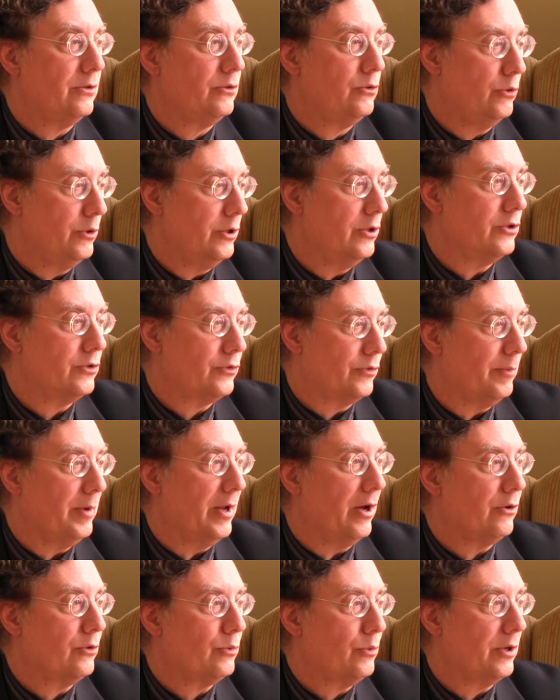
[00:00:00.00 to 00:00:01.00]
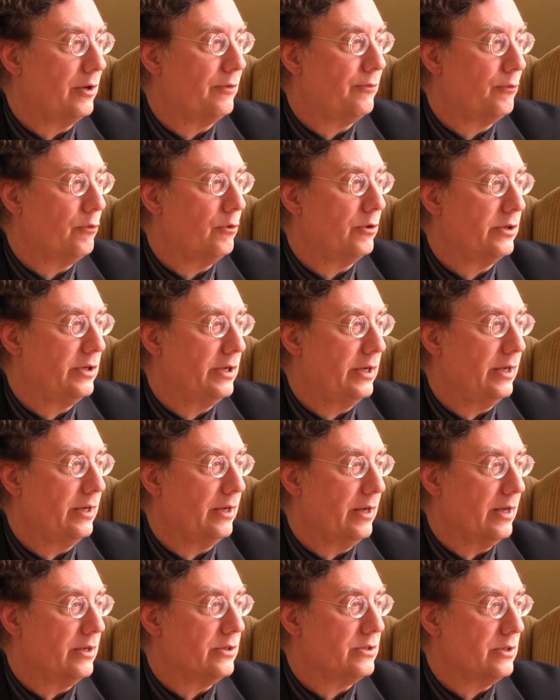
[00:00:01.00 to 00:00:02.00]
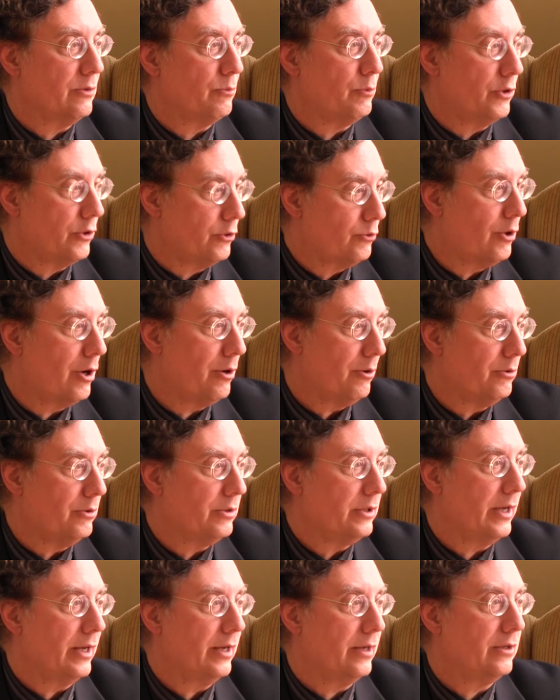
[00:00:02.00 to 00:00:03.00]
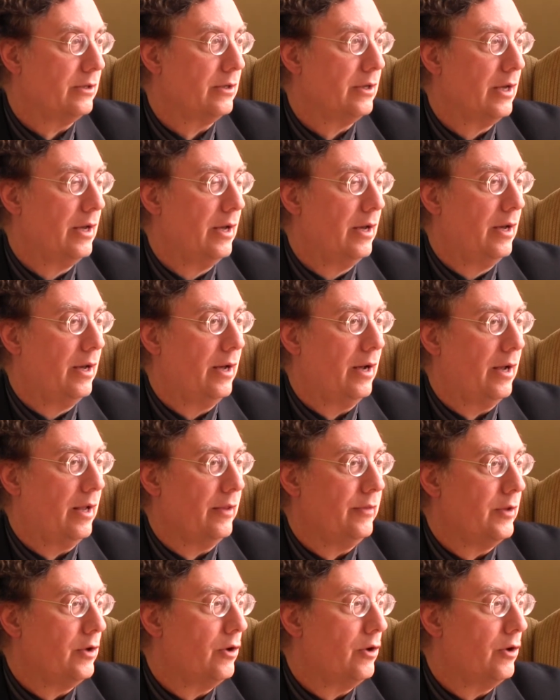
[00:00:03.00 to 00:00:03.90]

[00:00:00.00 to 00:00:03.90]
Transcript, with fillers: two years from now, 2014, as a withdrawal date. And